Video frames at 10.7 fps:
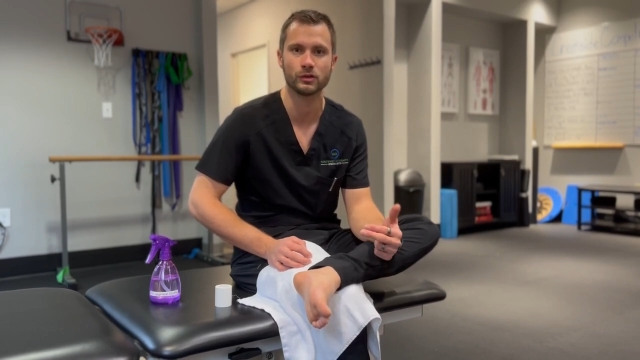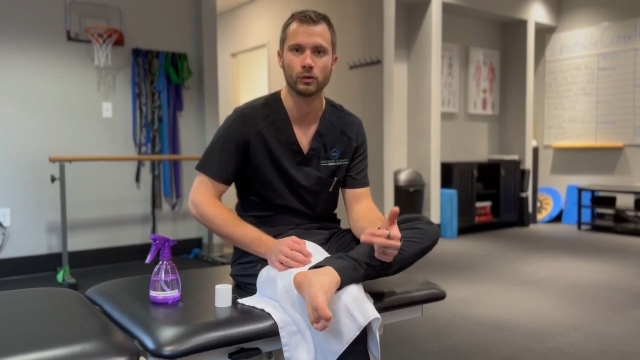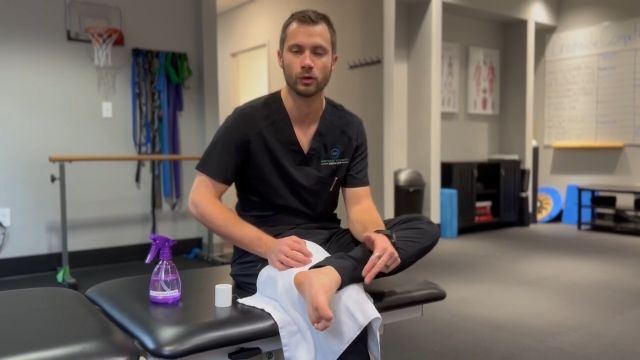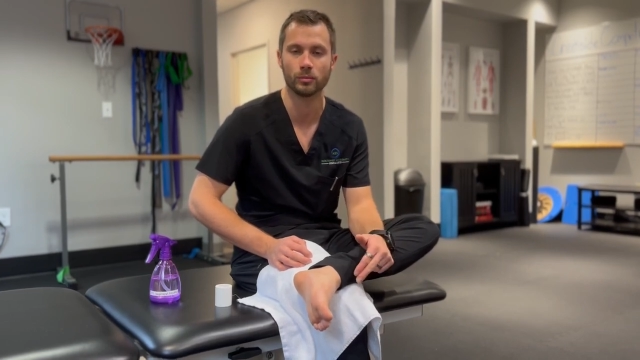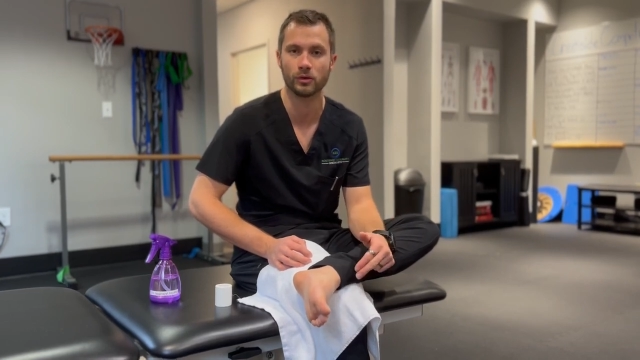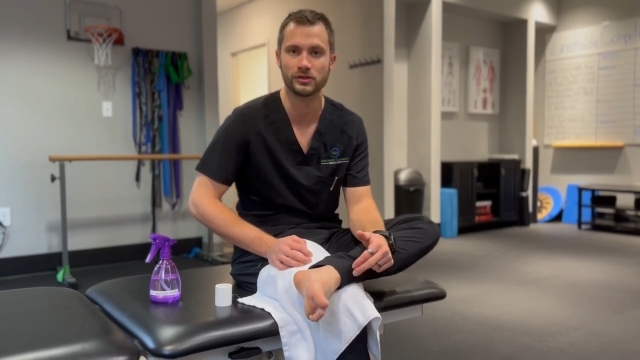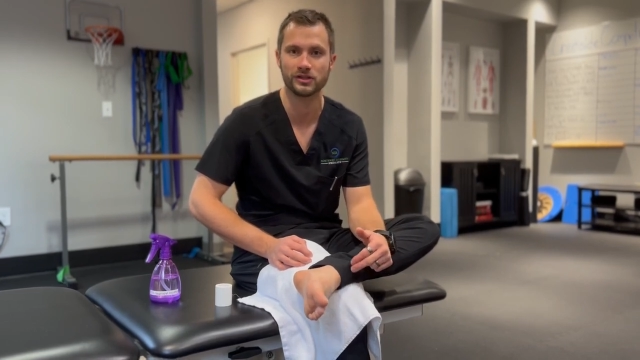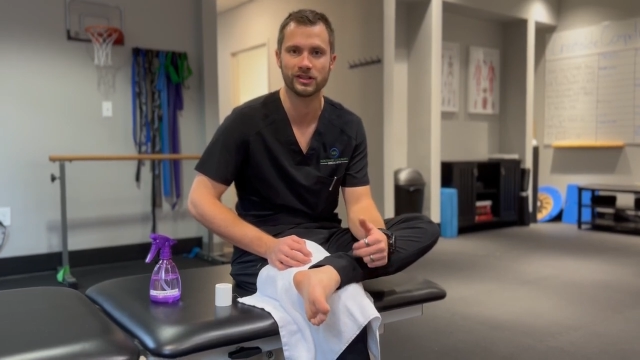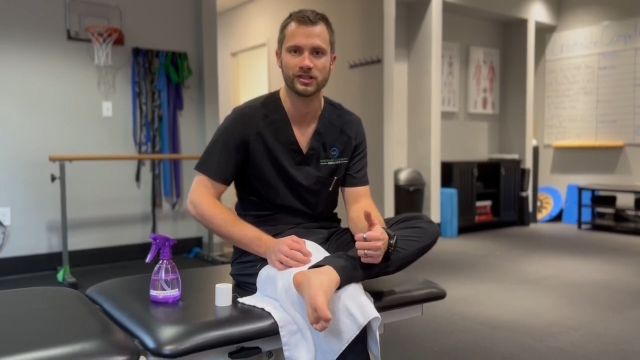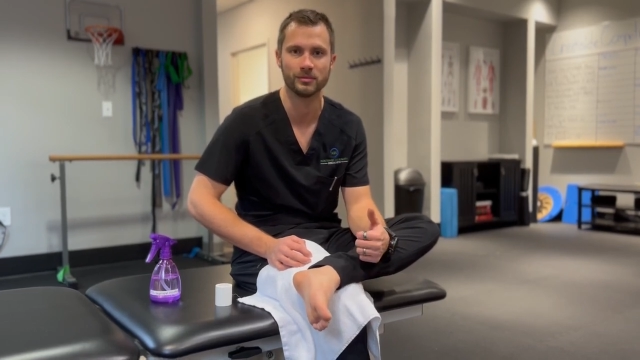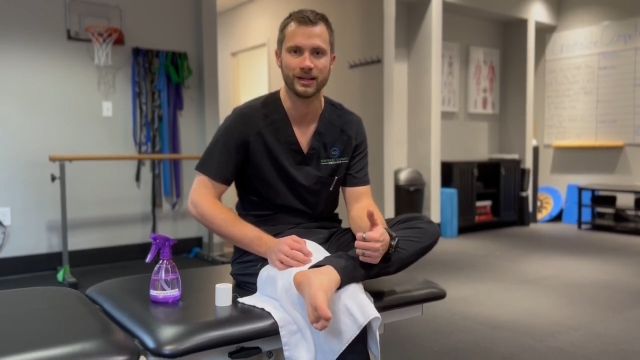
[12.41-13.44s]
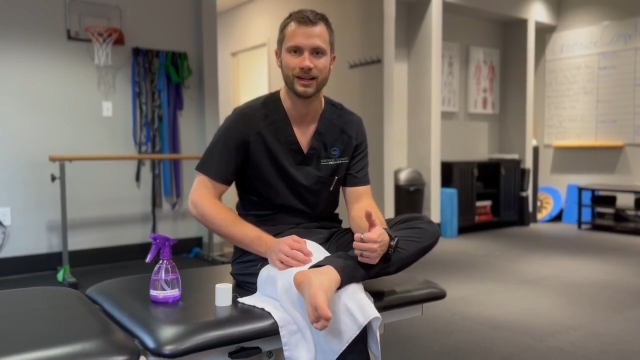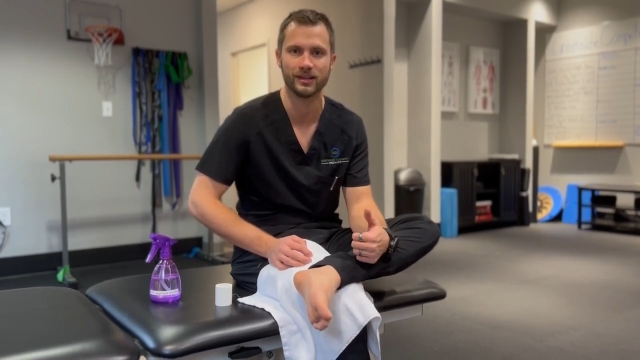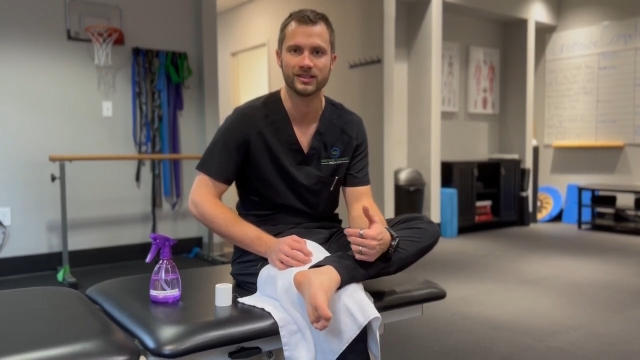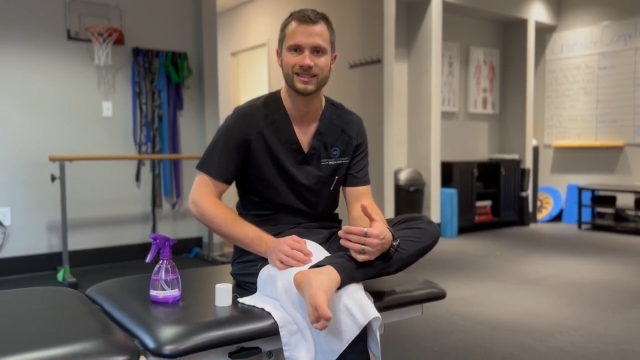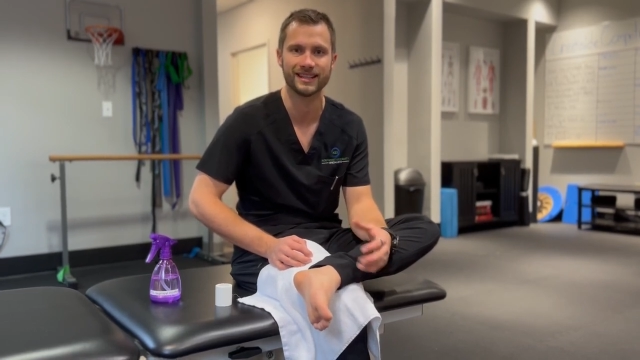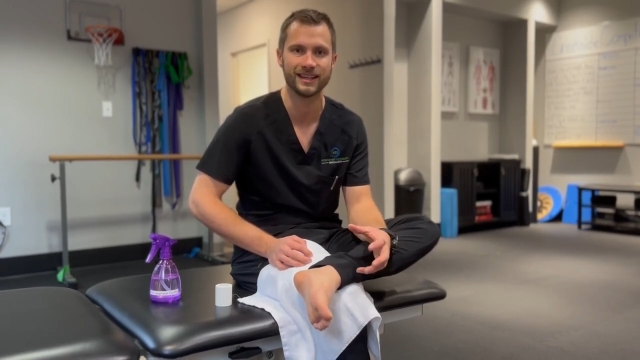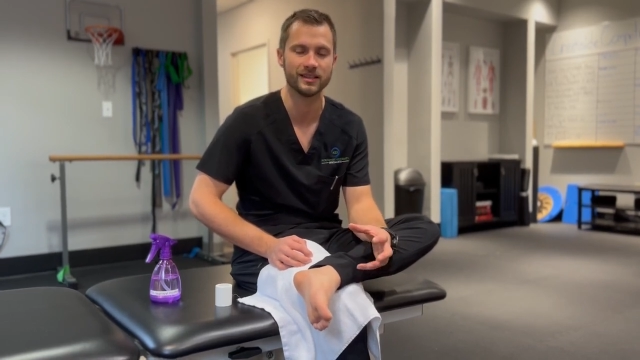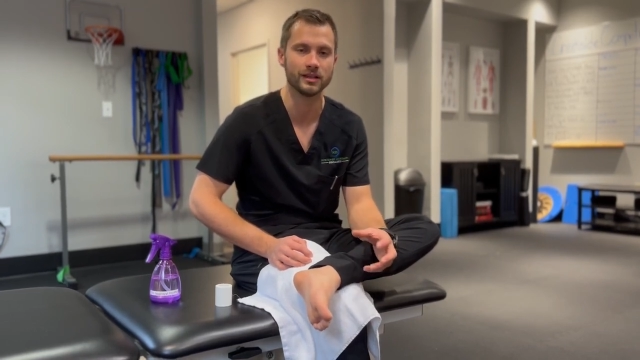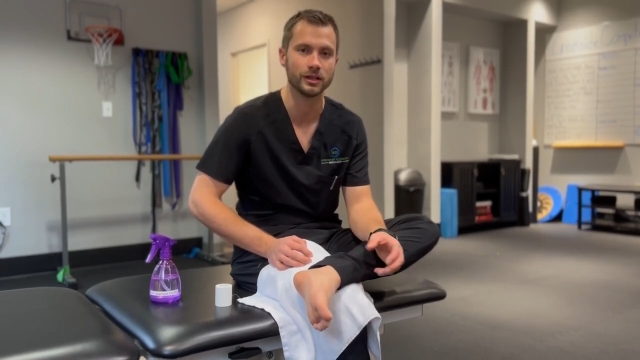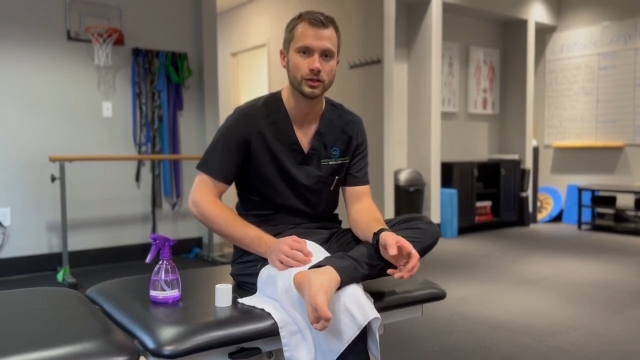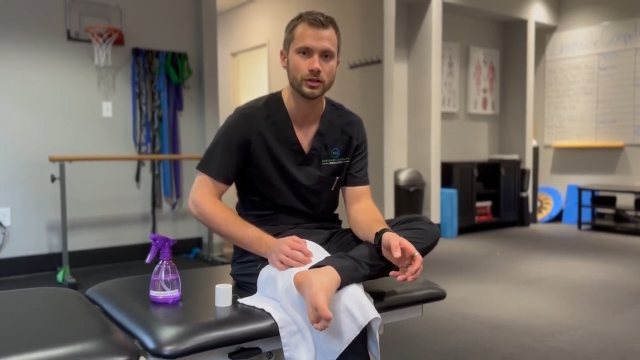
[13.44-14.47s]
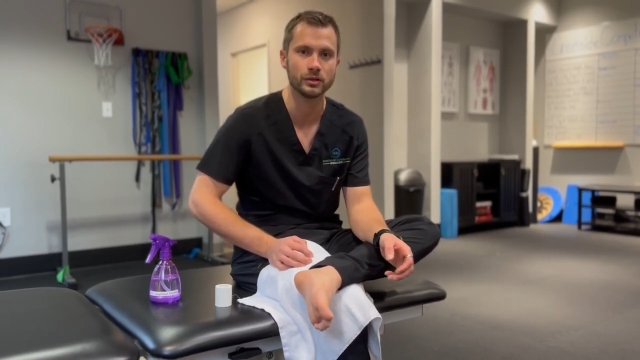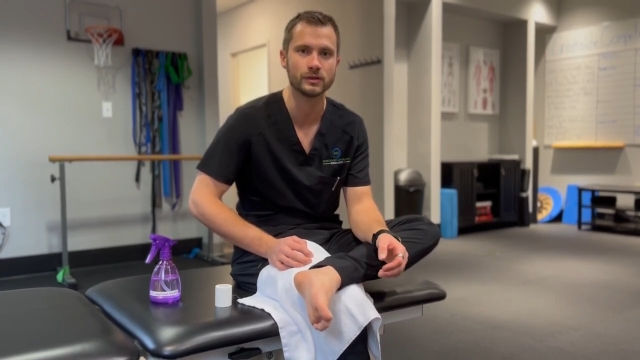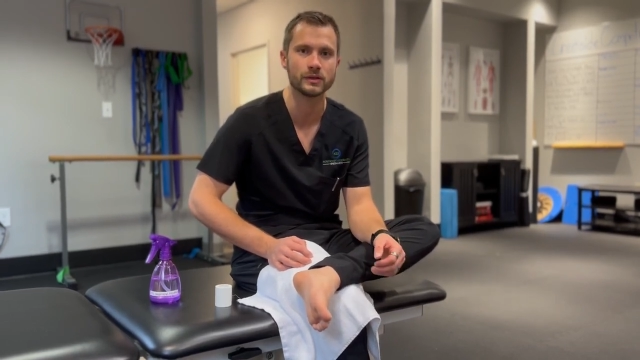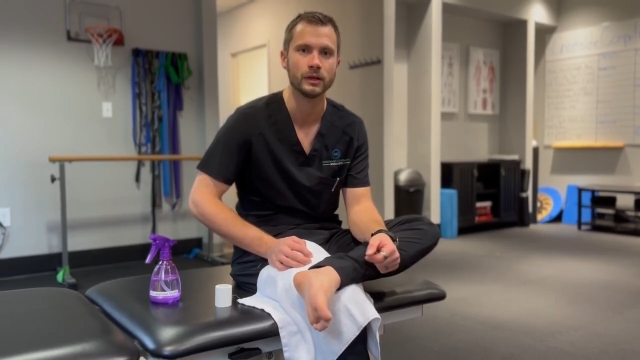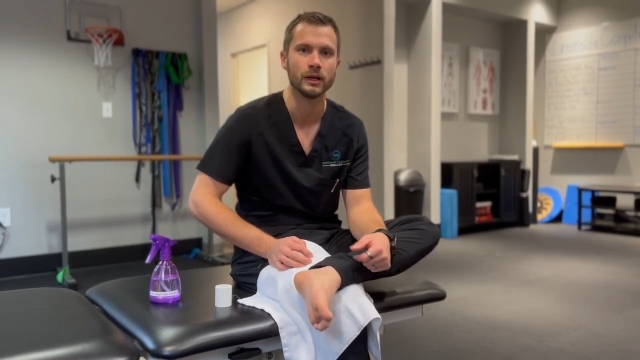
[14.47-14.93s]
or posterior tibialis tendon issues.